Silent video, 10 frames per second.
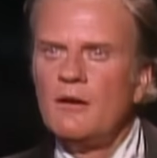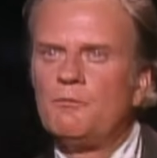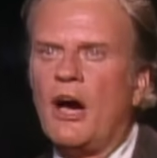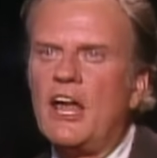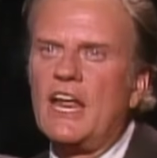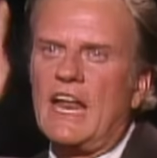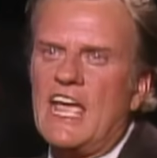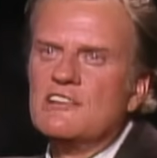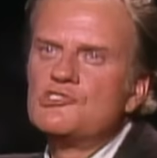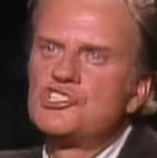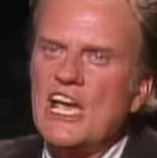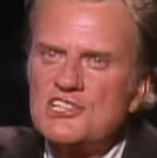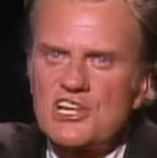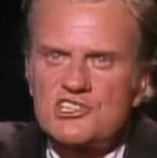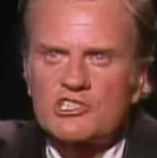put it in
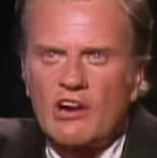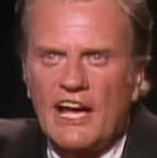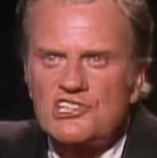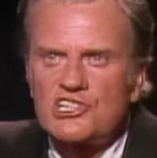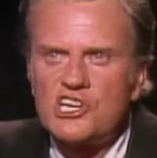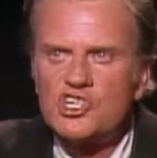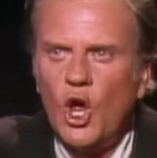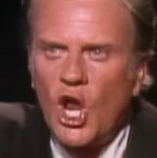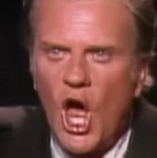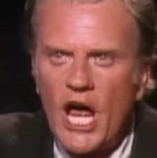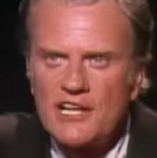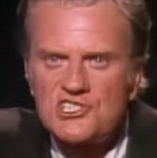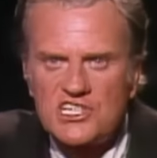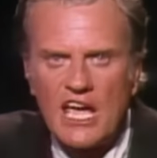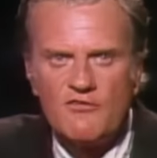Jesus Christ as your Lord and
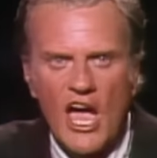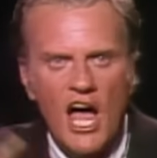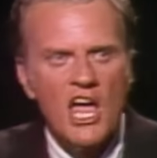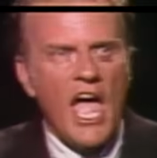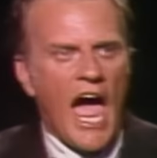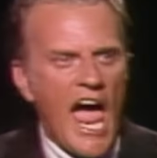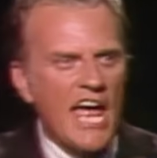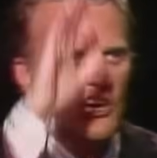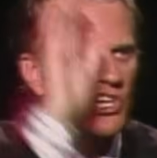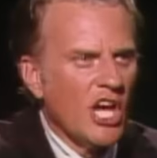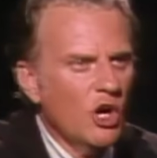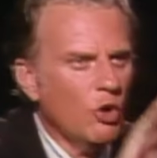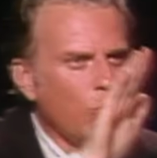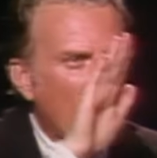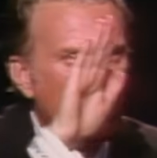Savior, and
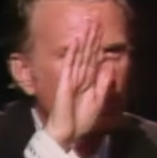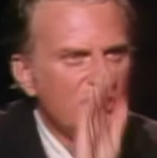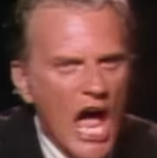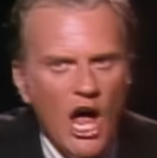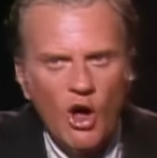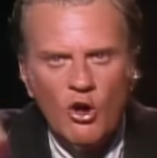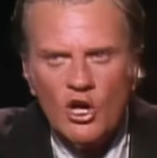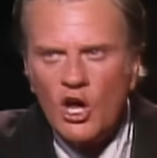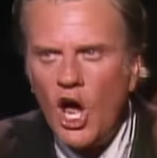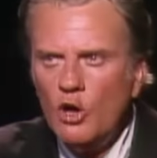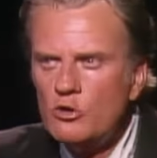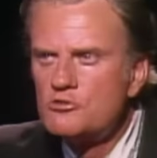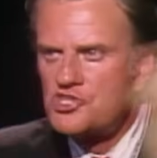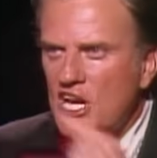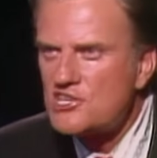you will know
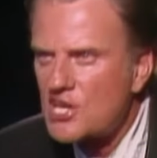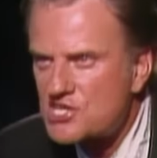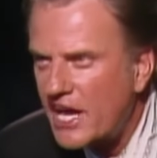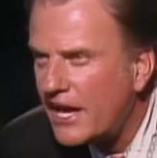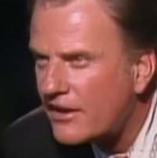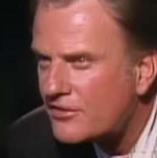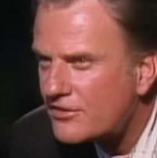who Jesus is.